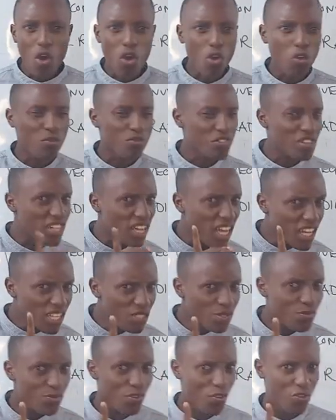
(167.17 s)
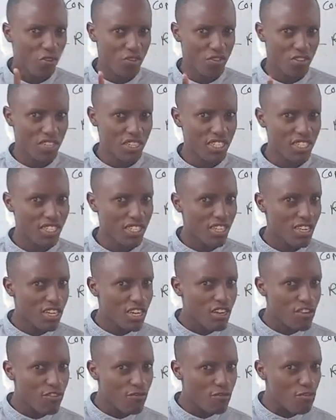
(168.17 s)
of transfer of heat
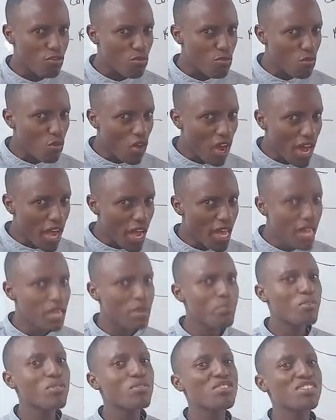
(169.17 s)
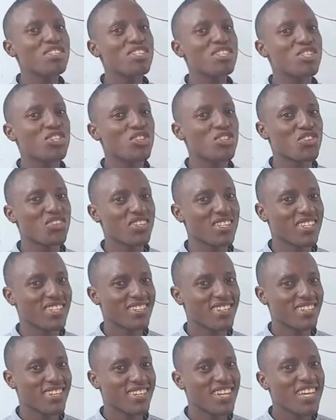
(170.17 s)
from one position
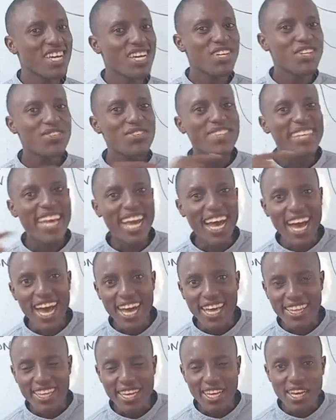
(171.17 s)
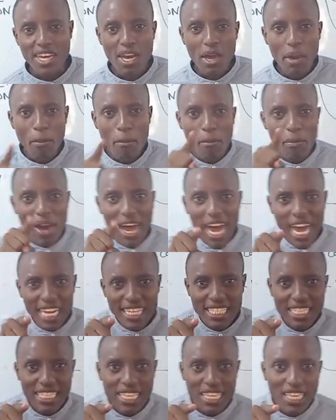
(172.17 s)
to the other,
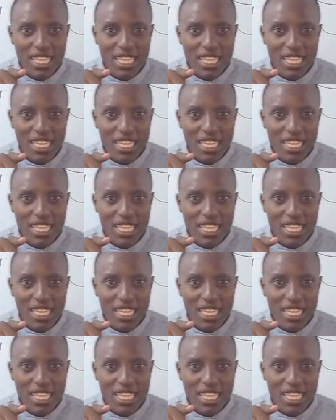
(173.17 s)
but